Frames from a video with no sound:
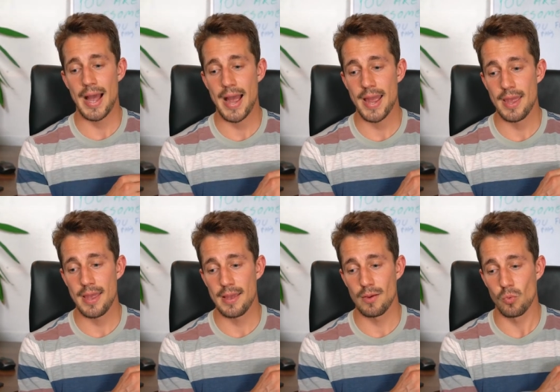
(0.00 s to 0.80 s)

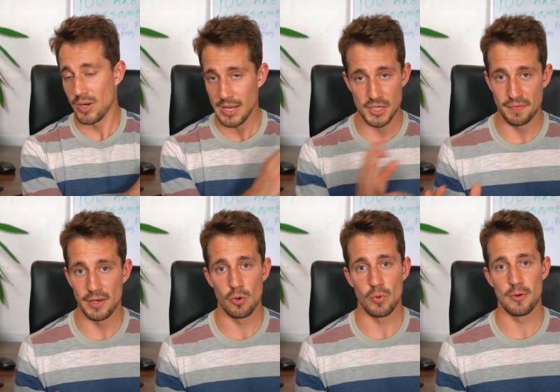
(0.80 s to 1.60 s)
I, with each
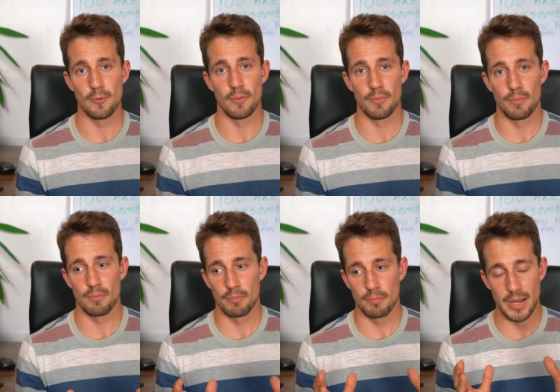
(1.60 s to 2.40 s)
video here on
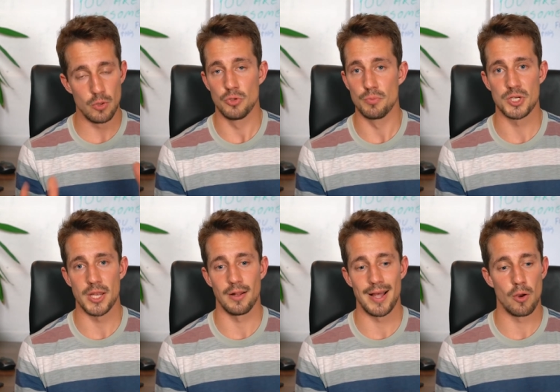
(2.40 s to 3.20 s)
my YouTube
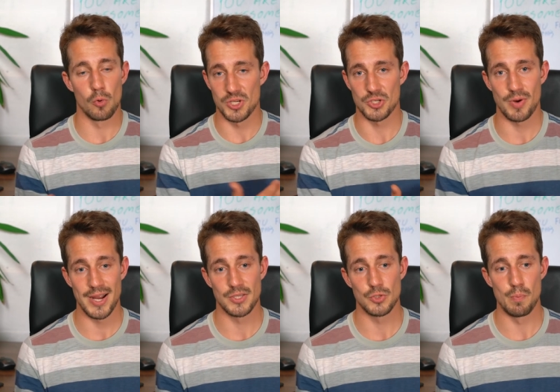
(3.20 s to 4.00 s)
channel, I always
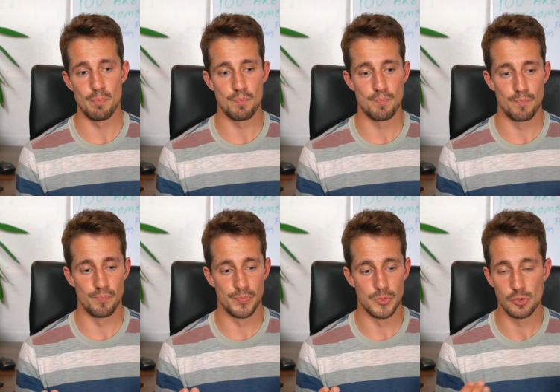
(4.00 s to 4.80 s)
try to,
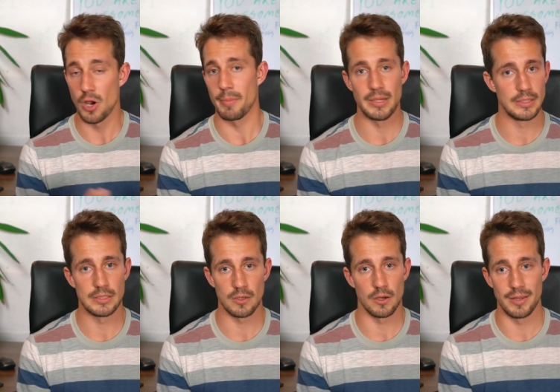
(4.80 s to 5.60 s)
to
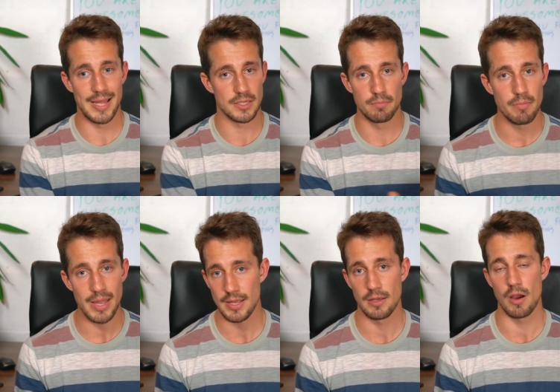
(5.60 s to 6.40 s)
comment on as
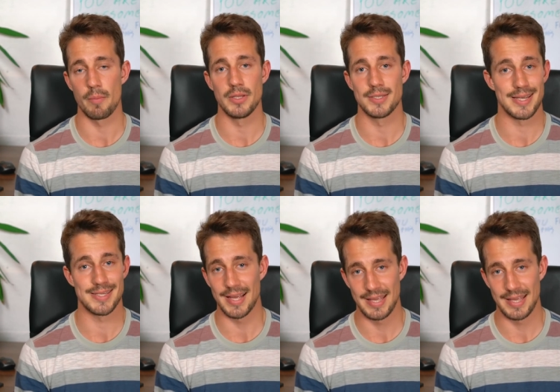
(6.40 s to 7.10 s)
many comments as I